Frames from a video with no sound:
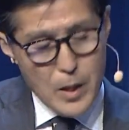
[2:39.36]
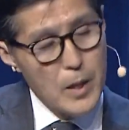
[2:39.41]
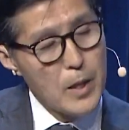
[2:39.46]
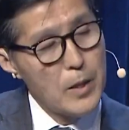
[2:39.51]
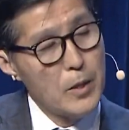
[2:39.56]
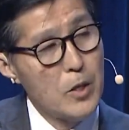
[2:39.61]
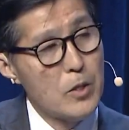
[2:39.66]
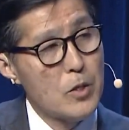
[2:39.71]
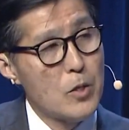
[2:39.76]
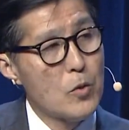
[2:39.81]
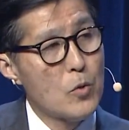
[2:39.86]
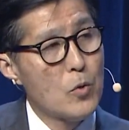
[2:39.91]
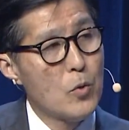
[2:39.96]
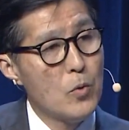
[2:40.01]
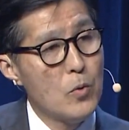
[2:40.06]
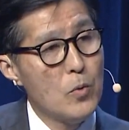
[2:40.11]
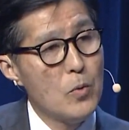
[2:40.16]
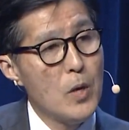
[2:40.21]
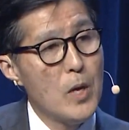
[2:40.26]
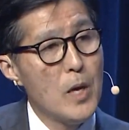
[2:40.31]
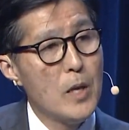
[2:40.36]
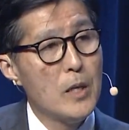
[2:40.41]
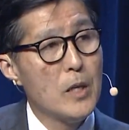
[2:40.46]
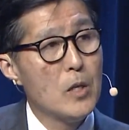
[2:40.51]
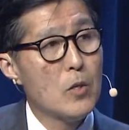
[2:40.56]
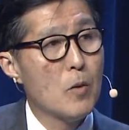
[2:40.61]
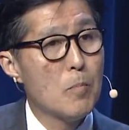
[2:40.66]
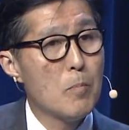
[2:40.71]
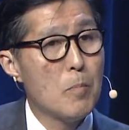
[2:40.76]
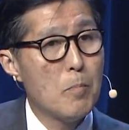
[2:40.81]
There's 2
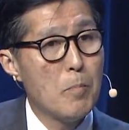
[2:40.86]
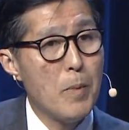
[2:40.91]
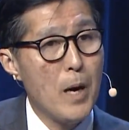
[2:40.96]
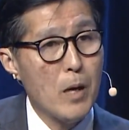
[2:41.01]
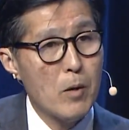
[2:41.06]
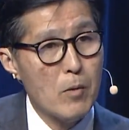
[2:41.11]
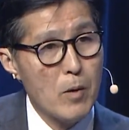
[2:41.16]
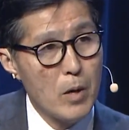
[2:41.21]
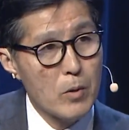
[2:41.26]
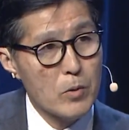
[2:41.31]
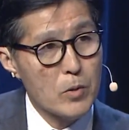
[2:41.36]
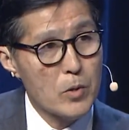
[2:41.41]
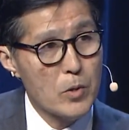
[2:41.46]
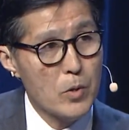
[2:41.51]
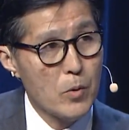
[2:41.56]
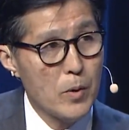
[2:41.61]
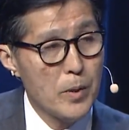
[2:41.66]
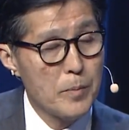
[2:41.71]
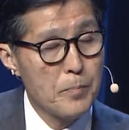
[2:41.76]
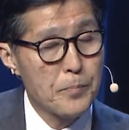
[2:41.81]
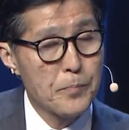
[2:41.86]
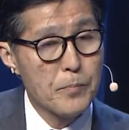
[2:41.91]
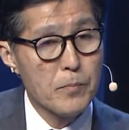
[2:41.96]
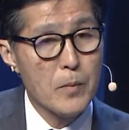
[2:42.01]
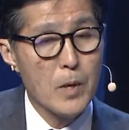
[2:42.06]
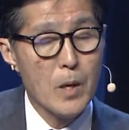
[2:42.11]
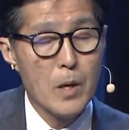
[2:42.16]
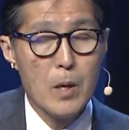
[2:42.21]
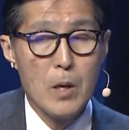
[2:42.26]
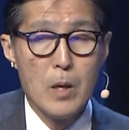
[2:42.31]
legal backgrounds to it.
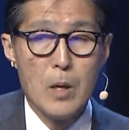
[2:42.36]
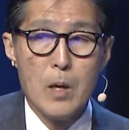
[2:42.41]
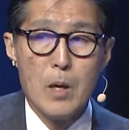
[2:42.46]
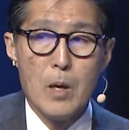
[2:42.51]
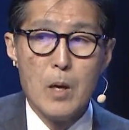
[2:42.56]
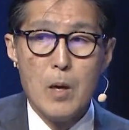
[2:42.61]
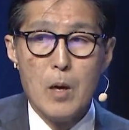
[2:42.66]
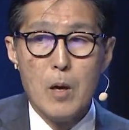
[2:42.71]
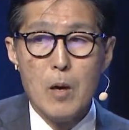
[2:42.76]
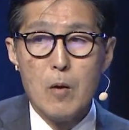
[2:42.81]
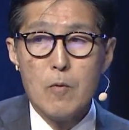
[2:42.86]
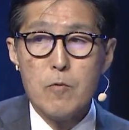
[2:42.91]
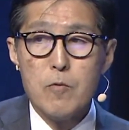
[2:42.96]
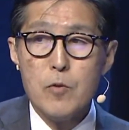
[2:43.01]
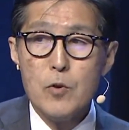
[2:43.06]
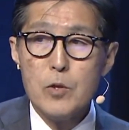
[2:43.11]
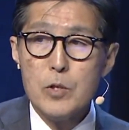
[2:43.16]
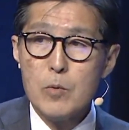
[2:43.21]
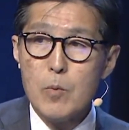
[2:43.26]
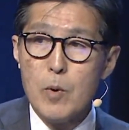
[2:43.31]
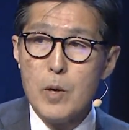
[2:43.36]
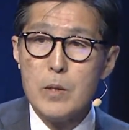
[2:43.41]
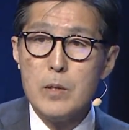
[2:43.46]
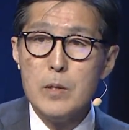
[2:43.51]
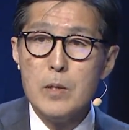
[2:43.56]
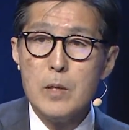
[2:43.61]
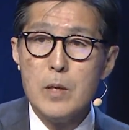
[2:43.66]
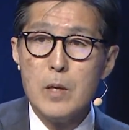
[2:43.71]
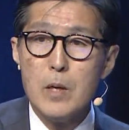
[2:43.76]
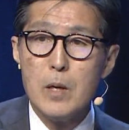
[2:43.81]
First
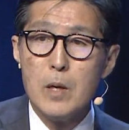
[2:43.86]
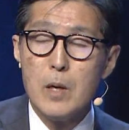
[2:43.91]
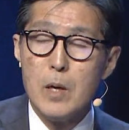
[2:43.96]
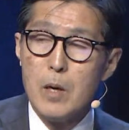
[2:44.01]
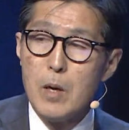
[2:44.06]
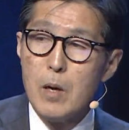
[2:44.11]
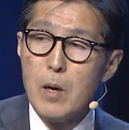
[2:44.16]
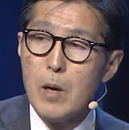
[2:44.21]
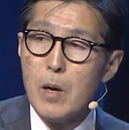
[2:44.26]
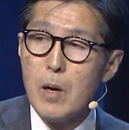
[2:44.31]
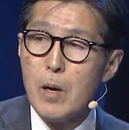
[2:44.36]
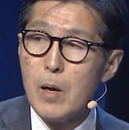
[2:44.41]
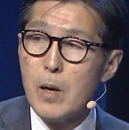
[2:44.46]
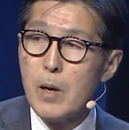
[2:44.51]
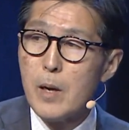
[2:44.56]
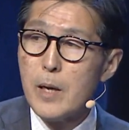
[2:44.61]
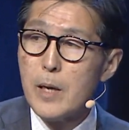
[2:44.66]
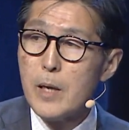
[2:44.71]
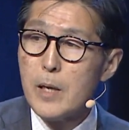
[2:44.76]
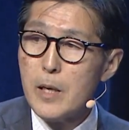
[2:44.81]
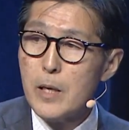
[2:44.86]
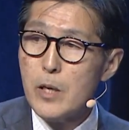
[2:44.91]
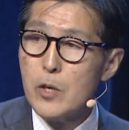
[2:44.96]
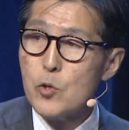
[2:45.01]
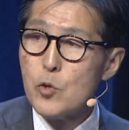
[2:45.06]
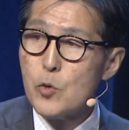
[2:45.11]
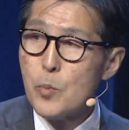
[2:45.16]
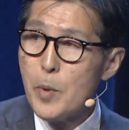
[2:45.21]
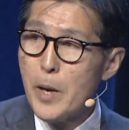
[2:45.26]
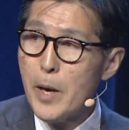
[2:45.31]
one, in
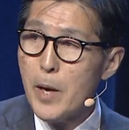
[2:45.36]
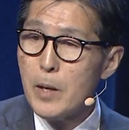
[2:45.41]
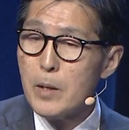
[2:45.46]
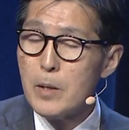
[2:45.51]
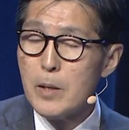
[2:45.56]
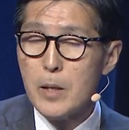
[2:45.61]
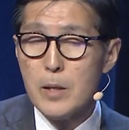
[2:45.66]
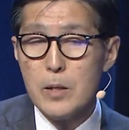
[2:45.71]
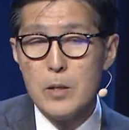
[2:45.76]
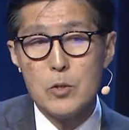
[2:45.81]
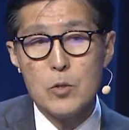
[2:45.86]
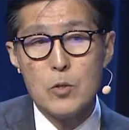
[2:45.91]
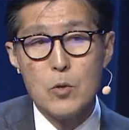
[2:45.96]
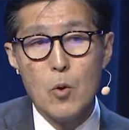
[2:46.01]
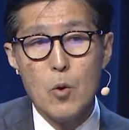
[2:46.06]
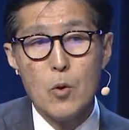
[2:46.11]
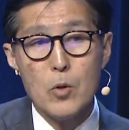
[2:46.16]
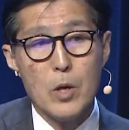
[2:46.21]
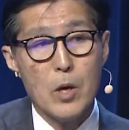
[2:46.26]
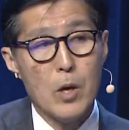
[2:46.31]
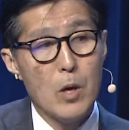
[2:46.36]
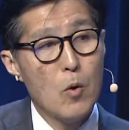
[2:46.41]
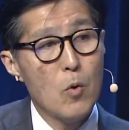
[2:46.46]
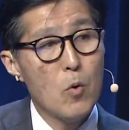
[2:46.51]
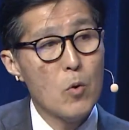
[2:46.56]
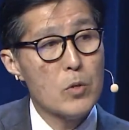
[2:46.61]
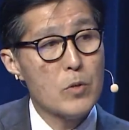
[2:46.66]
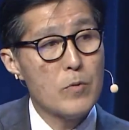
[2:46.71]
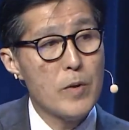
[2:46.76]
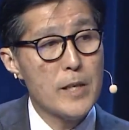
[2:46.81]
Japan, is called a
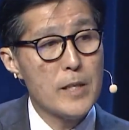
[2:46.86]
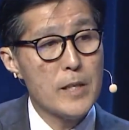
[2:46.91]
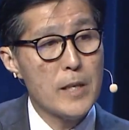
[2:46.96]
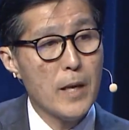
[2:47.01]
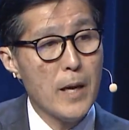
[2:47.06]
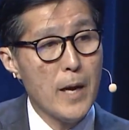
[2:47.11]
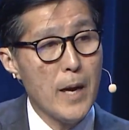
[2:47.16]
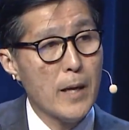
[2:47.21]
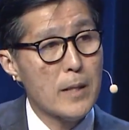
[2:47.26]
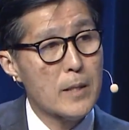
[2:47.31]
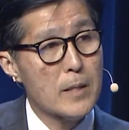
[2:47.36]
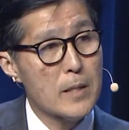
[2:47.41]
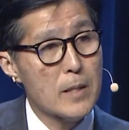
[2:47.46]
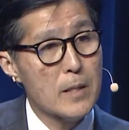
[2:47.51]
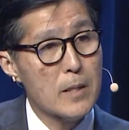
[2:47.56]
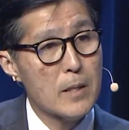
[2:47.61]
Horse Racing Act,